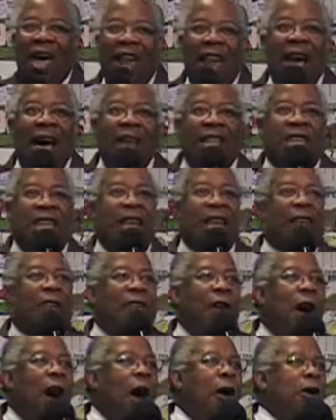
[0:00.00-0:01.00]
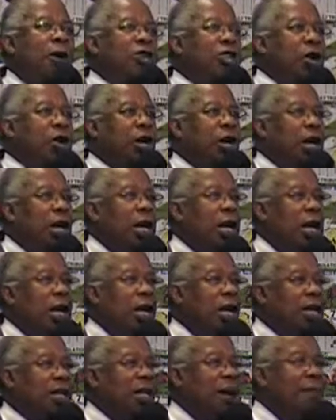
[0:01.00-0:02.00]
That's as far as you can
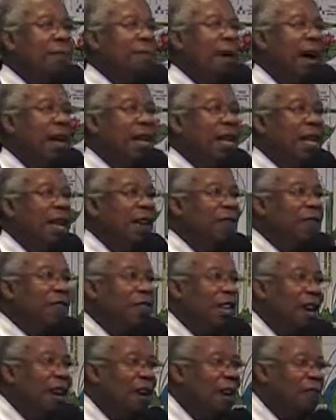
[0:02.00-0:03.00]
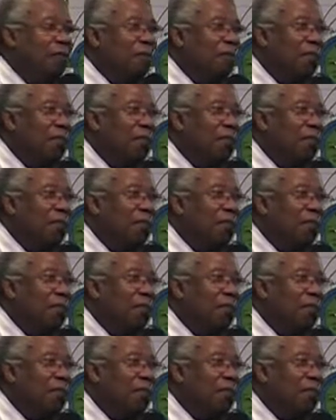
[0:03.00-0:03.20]
look, somebody lives there.